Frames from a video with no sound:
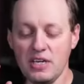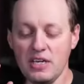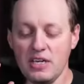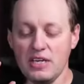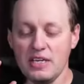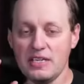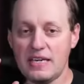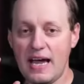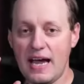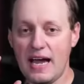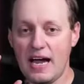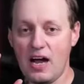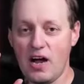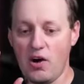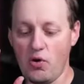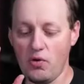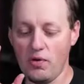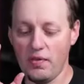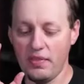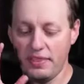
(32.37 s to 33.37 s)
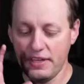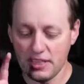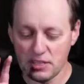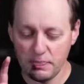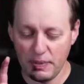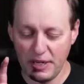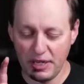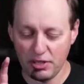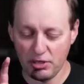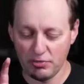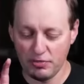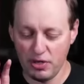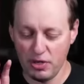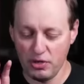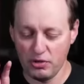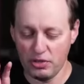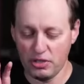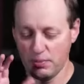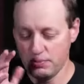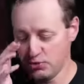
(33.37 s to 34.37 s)
Now, this
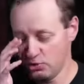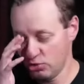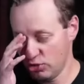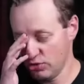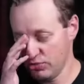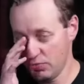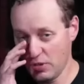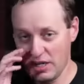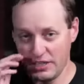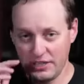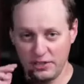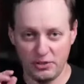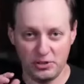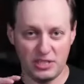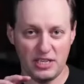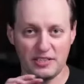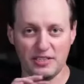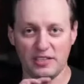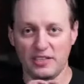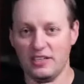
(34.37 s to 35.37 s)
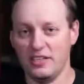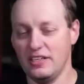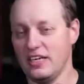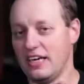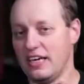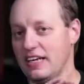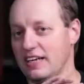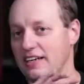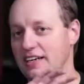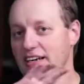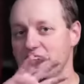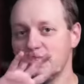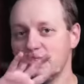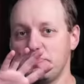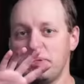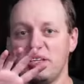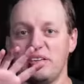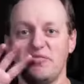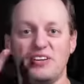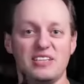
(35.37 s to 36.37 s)
microphone comes to us from Technica, and it has
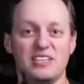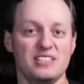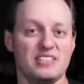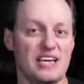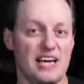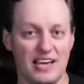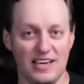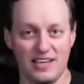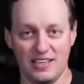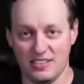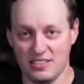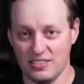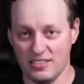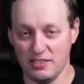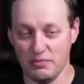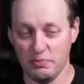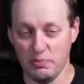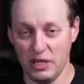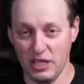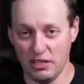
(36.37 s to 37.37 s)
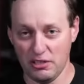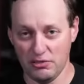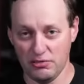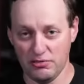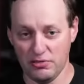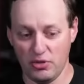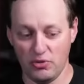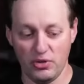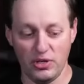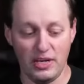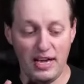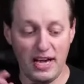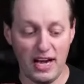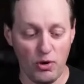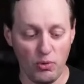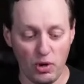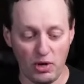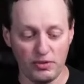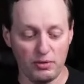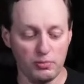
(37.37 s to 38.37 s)
been a fantastic microphone.
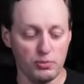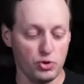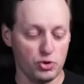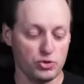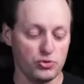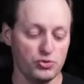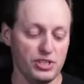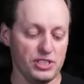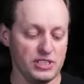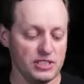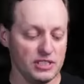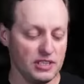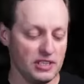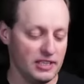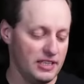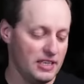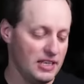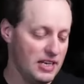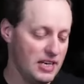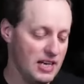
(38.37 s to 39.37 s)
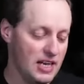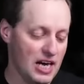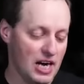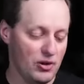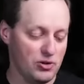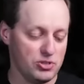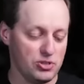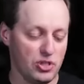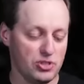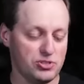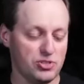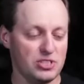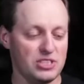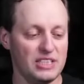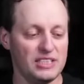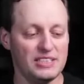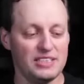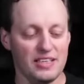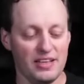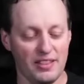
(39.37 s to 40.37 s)
However, most recently, I was also
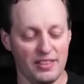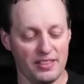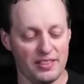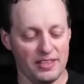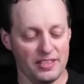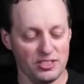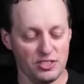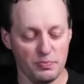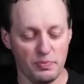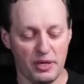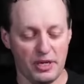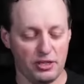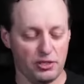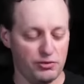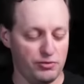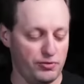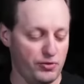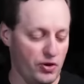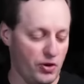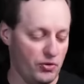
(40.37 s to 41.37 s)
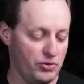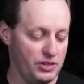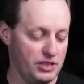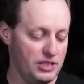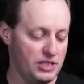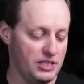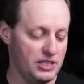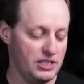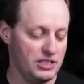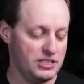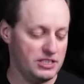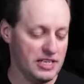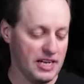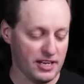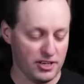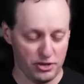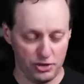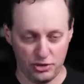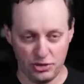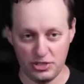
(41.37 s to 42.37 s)
sent this microphone, the
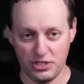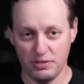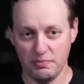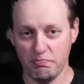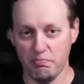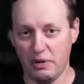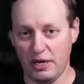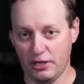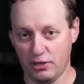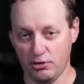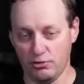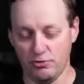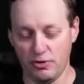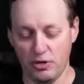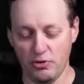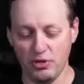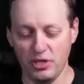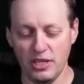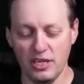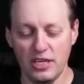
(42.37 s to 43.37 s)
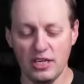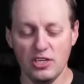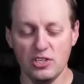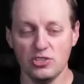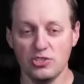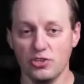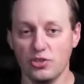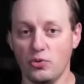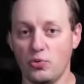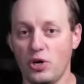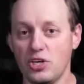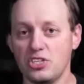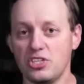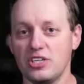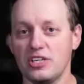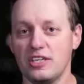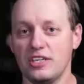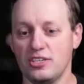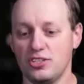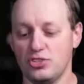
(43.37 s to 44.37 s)
TECURS microphone. So the question
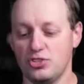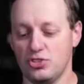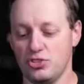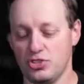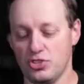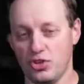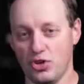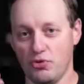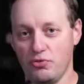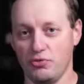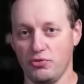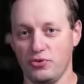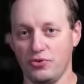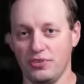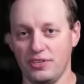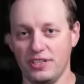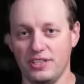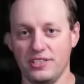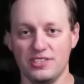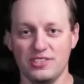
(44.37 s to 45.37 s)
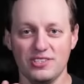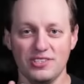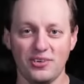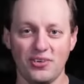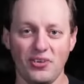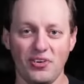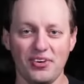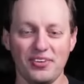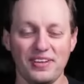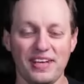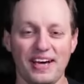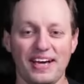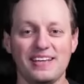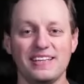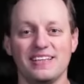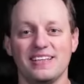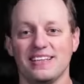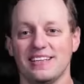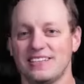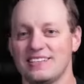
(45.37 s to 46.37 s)
is, should you go for this or that?
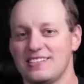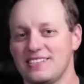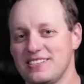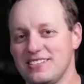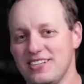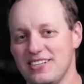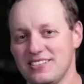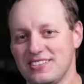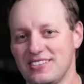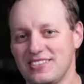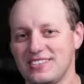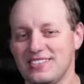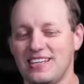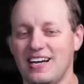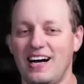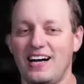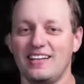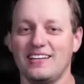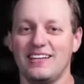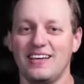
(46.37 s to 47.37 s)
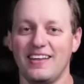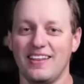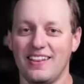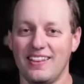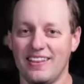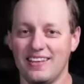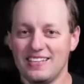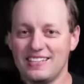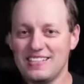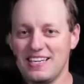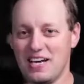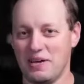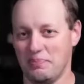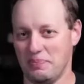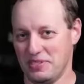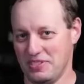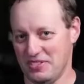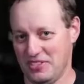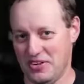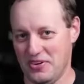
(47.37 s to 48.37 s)
Let's discuss this on this
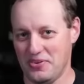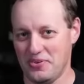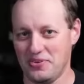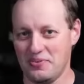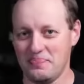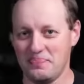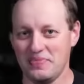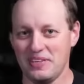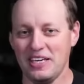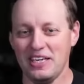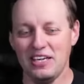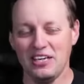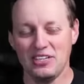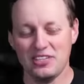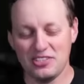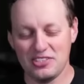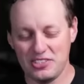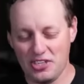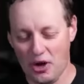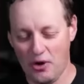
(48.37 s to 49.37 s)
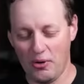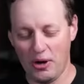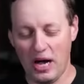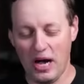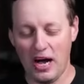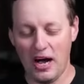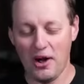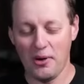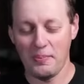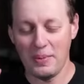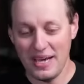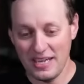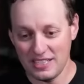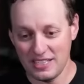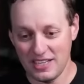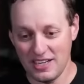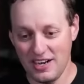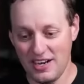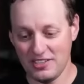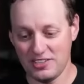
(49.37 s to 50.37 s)
episode. So, as a
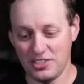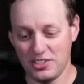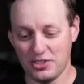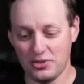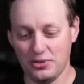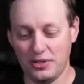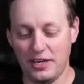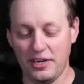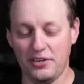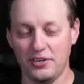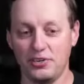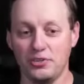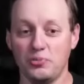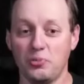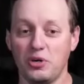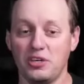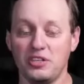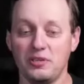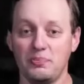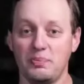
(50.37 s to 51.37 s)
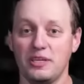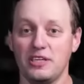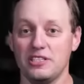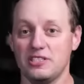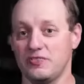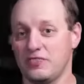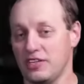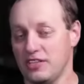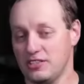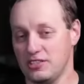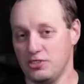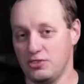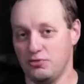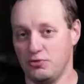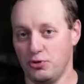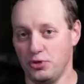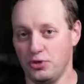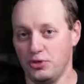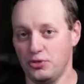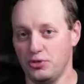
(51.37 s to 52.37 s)
content creator, one of the biggest things that
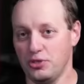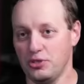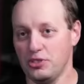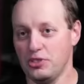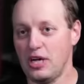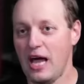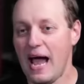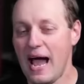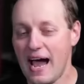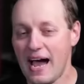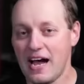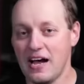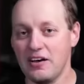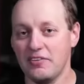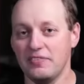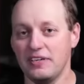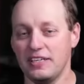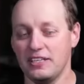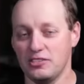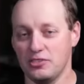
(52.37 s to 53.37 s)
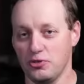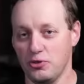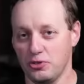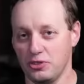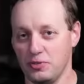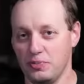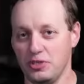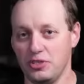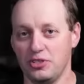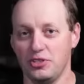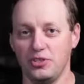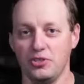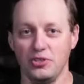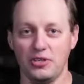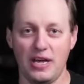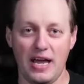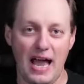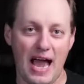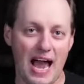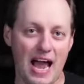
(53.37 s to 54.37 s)
for you to have is going to be to
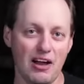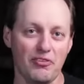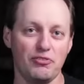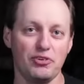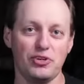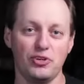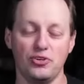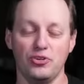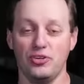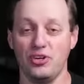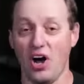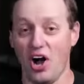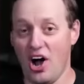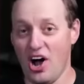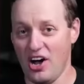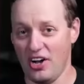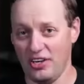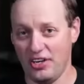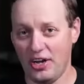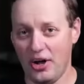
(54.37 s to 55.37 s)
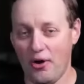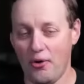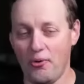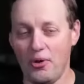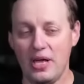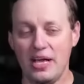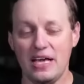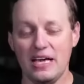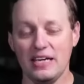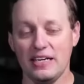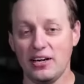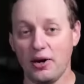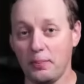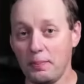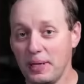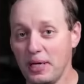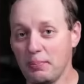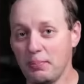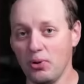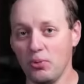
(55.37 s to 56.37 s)
have good audio. Now,
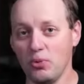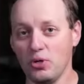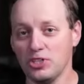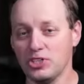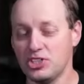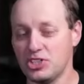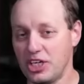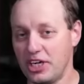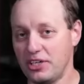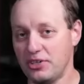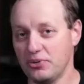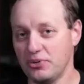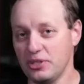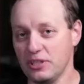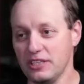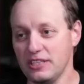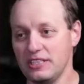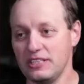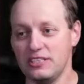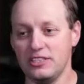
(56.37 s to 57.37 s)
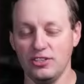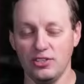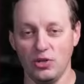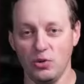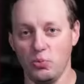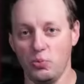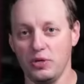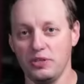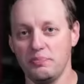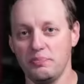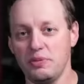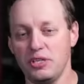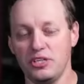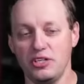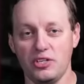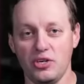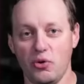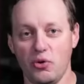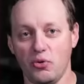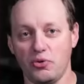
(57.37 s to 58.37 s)
people will generally deal with
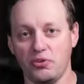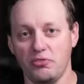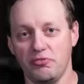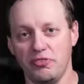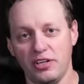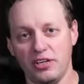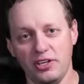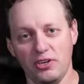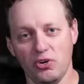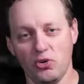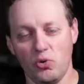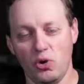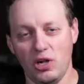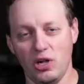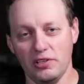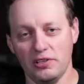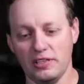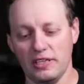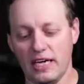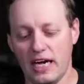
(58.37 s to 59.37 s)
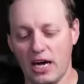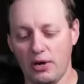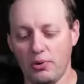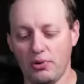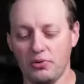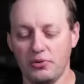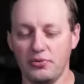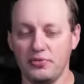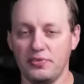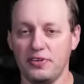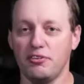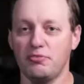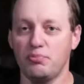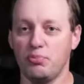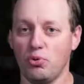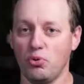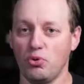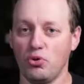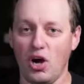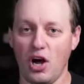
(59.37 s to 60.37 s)
mediocre video quality. However, if you have
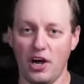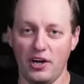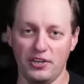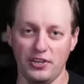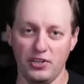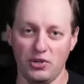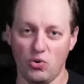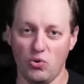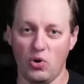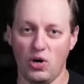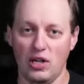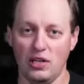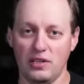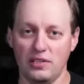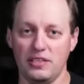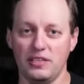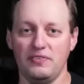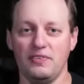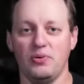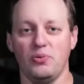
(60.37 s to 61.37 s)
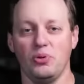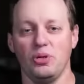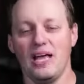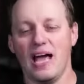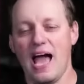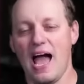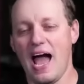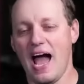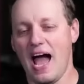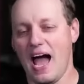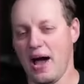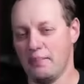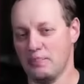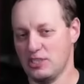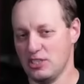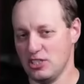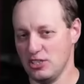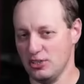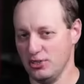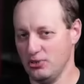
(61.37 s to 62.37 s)
poor audio quality, they will
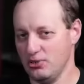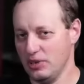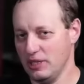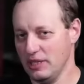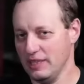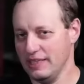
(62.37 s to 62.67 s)
absolutely